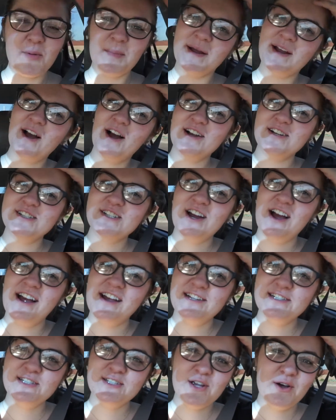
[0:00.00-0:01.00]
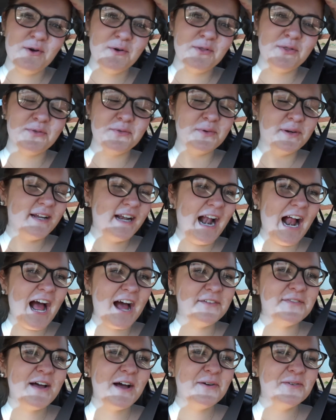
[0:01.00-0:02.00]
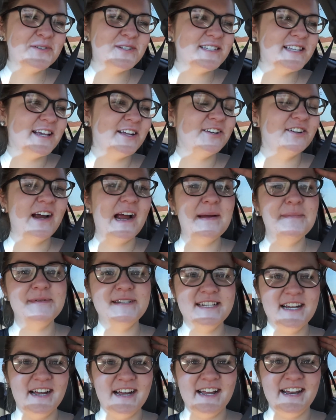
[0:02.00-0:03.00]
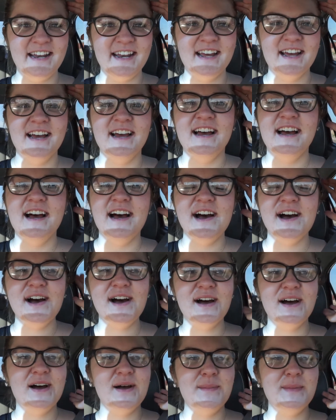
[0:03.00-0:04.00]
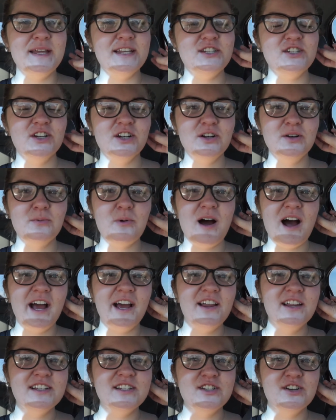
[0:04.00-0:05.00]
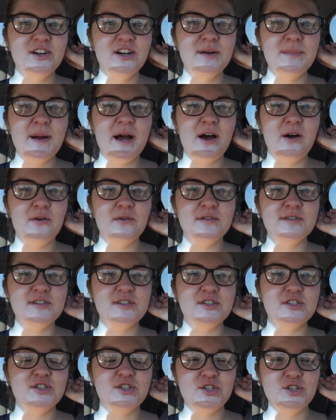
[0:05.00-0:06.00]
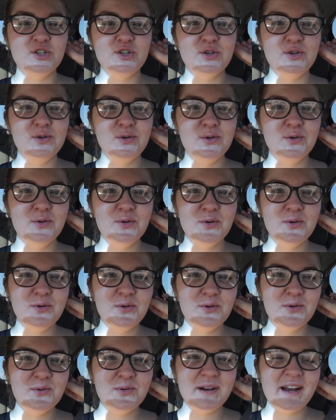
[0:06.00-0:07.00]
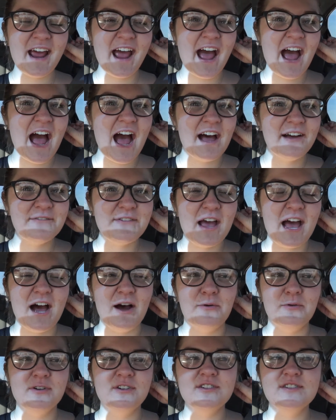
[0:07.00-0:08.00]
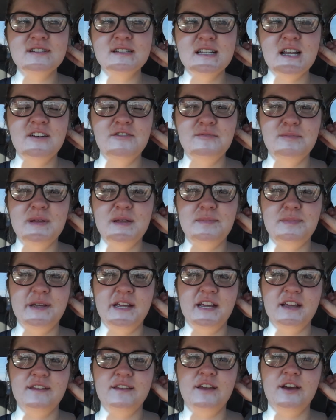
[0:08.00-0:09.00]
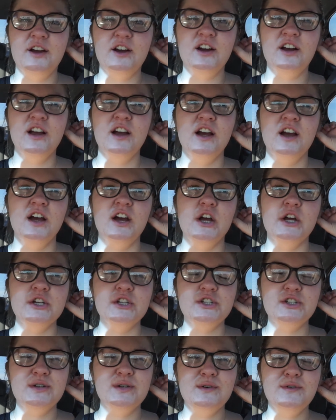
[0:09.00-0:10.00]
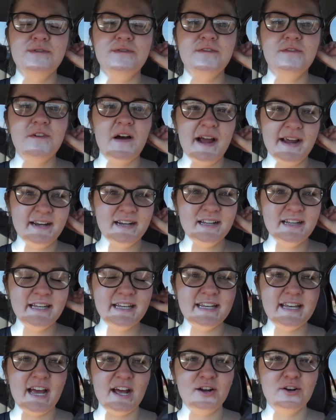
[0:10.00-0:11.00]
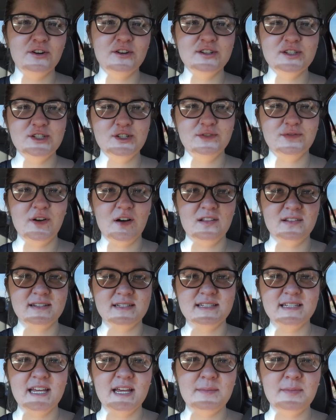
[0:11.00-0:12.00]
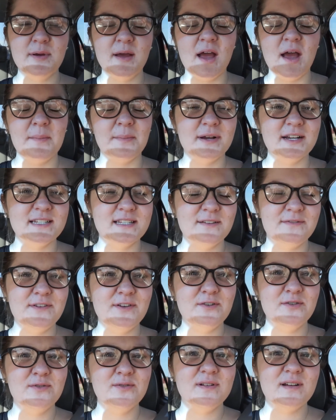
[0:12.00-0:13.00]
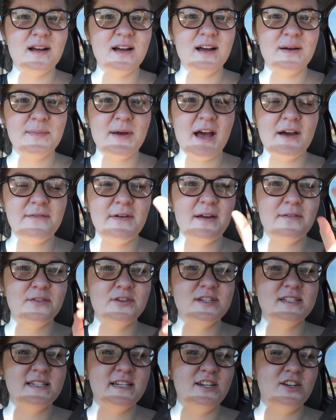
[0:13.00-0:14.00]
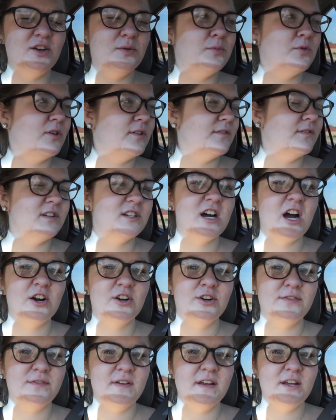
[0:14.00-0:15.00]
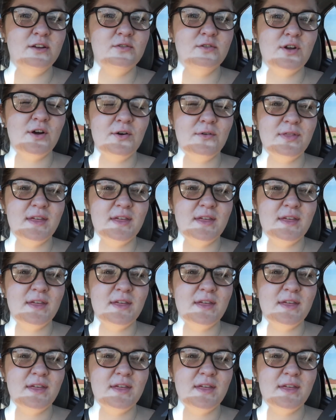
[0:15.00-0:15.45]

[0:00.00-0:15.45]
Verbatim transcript: Oh my gosh, guys. So three and a half hours later, I'm done. Um, it took a while. It took about two and a half hours of me being there to finally get her to fall asleep, because if you um, have ever seen newborn photography, you know